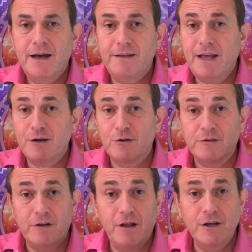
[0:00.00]
And that
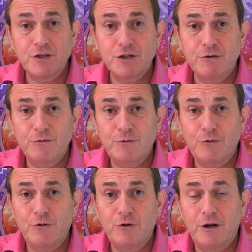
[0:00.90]
could delight you
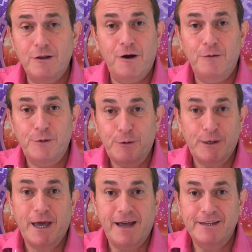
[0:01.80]
or alarm you
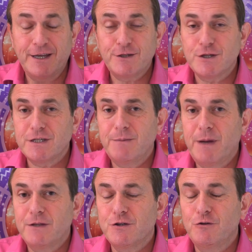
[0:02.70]
again. It just
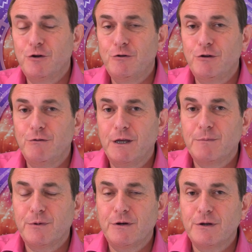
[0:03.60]
depends on your
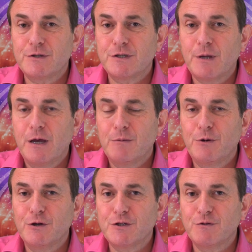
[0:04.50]
unique
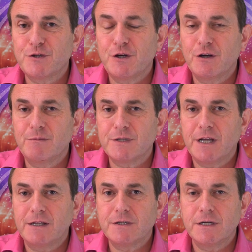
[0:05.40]
personal
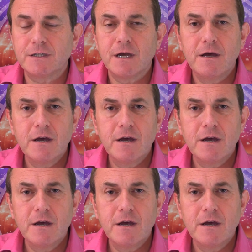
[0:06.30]
circumstances.